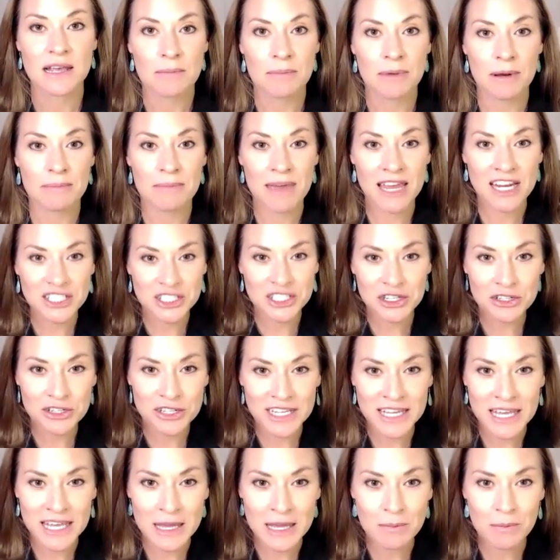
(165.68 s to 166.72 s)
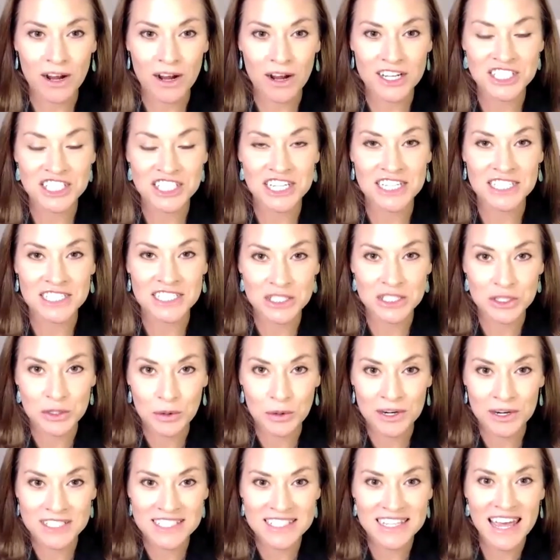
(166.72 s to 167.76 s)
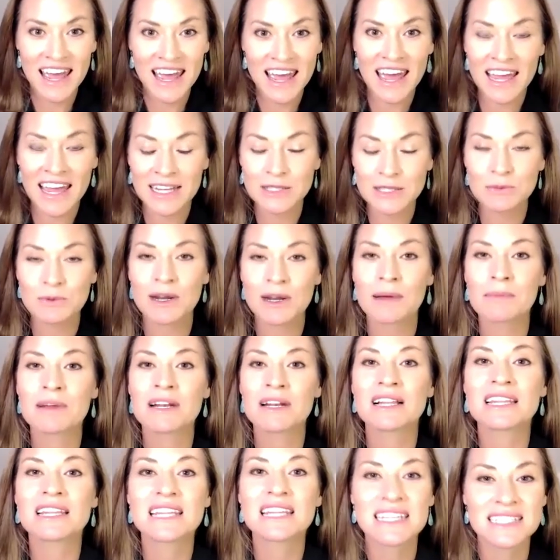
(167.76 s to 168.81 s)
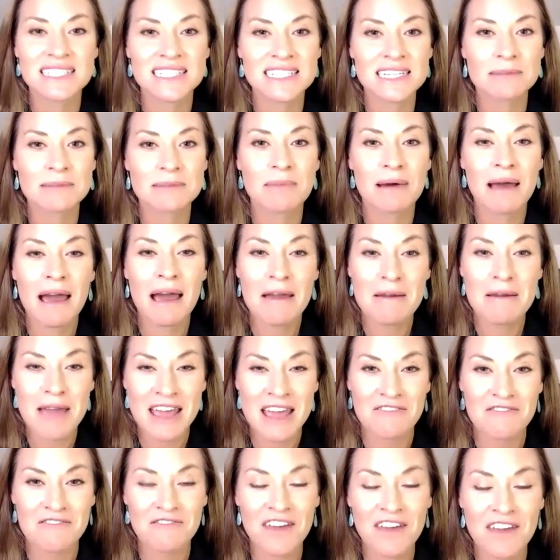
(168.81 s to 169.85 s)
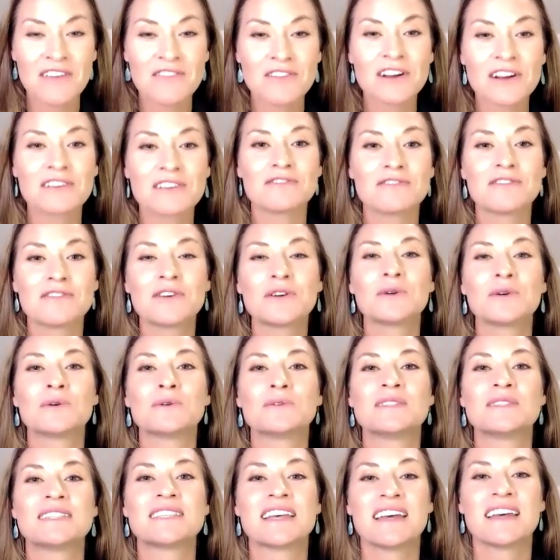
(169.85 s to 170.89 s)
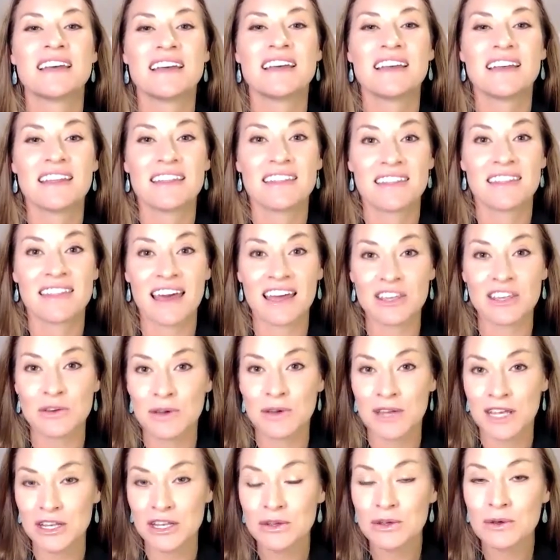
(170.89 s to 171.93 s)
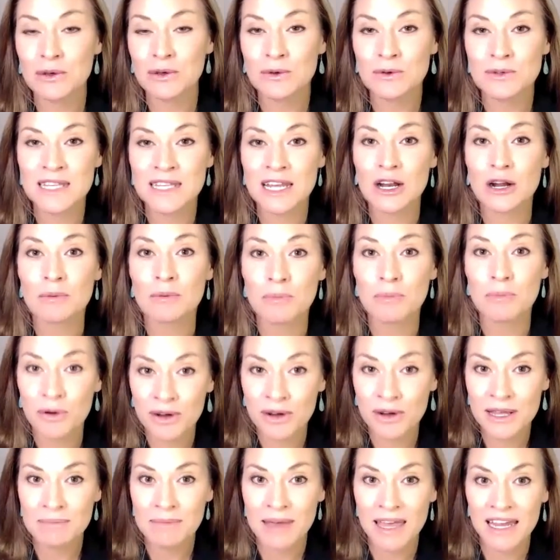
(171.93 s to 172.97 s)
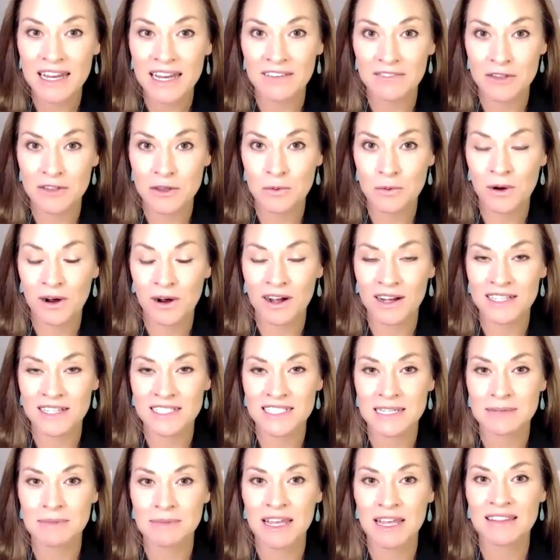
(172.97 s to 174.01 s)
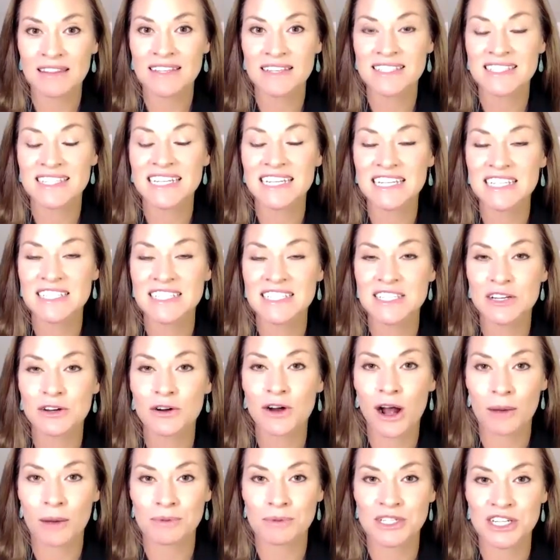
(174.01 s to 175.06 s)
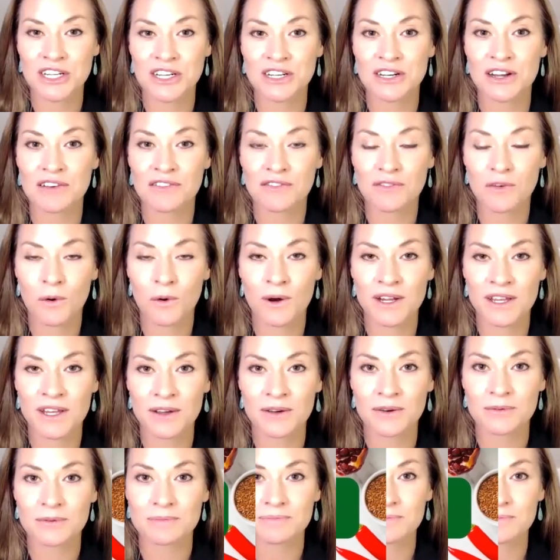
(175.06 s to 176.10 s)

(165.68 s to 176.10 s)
But make sure to keep watching towards the end when I'm going to list in my favorite foods that you can use that are pre-made if you want to make this an easier option for you.